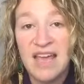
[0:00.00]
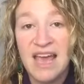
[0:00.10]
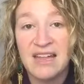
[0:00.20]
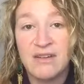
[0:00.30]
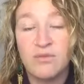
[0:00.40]

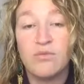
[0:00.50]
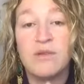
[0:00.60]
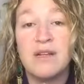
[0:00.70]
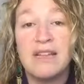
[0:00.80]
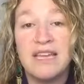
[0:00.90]
and
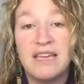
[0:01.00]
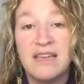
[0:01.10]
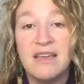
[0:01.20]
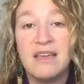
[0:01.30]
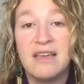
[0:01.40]
really
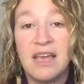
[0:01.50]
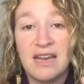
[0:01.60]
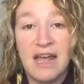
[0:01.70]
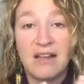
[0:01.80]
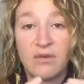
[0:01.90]

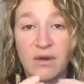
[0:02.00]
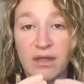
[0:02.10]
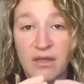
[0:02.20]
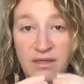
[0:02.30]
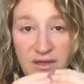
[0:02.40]
connect
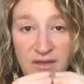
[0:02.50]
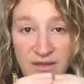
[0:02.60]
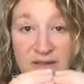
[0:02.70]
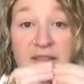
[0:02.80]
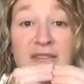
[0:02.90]
with the the
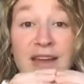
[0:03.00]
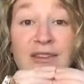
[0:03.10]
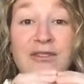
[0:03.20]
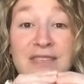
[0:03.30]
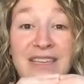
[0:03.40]

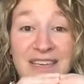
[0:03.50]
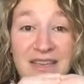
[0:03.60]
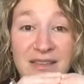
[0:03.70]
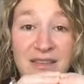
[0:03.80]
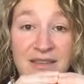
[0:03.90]
subtlety
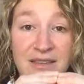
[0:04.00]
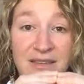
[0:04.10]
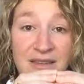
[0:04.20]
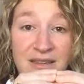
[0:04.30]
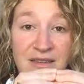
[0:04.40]

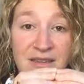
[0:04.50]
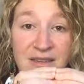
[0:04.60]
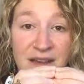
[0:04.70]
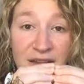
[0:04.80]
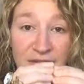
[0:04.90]

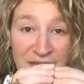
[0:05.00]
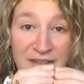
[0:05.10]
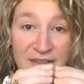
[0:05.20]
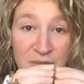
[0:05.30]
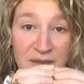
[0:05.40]
of
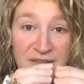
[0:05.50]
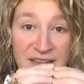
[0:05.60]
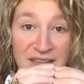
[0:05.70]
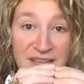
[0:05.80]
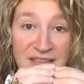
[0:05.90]

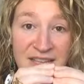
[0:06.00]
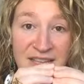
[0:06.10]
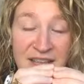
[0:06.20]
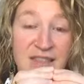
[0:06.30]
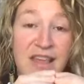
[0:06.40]
intimacy
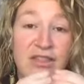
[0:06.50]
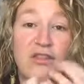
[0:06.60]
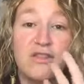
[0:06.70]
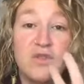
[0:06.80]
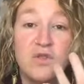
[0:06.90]
that
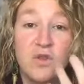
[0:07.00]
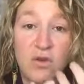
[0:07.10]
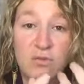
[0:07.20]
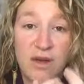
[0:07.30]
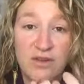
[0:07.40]
there's
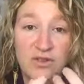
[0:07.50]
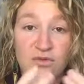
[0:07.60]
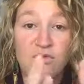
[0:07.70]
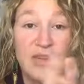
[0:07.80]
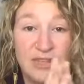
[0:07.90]
so much
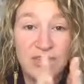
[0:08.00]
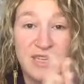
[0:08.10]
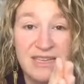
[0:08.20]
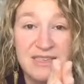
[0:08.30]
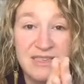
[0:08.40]

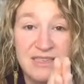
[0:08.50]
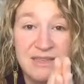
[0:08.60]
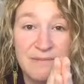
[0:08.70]
richness